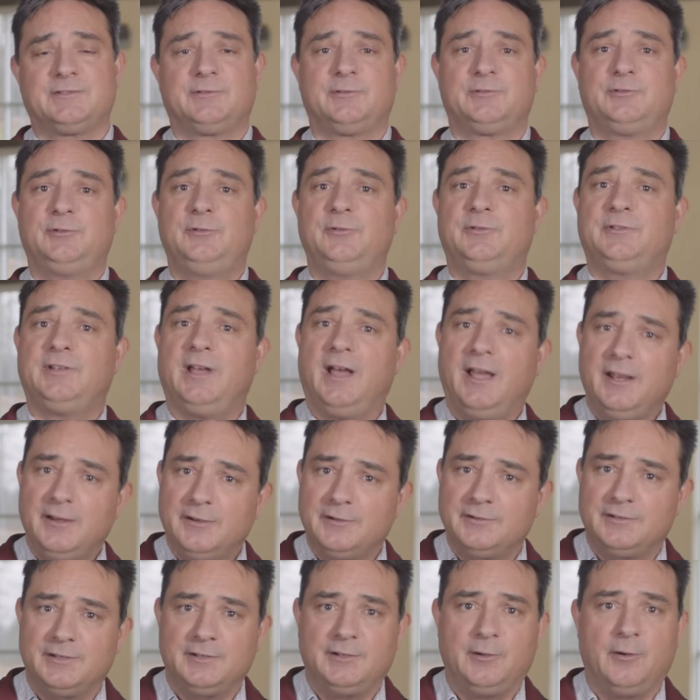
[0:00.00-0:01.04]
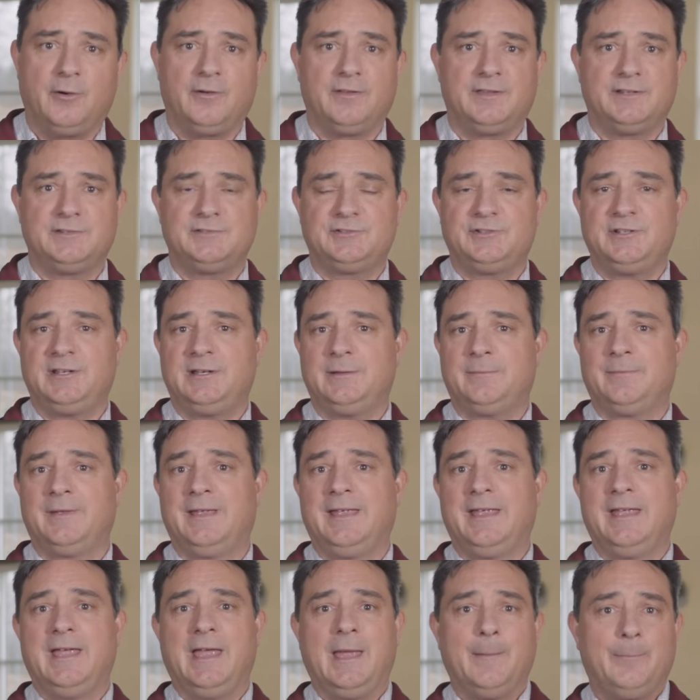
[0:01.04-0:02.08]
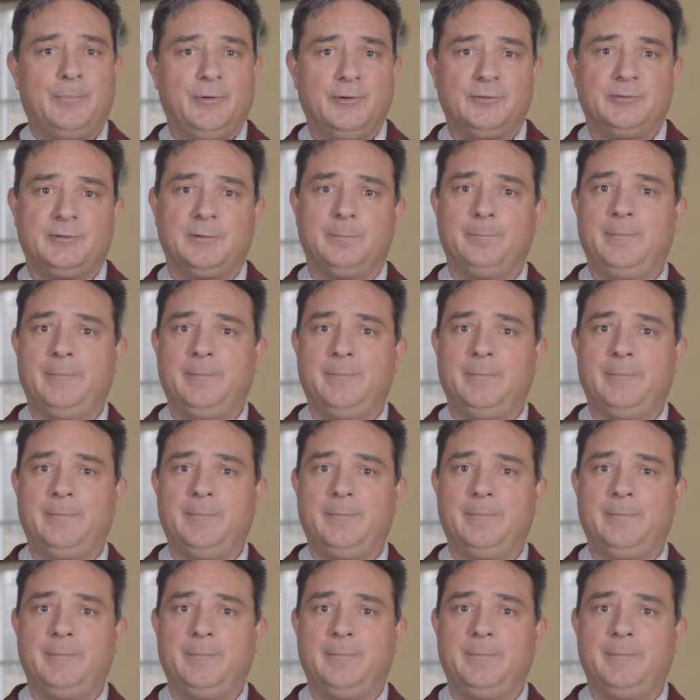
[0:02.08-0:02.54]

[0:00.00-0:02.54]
They're too tired to go to the gym and put their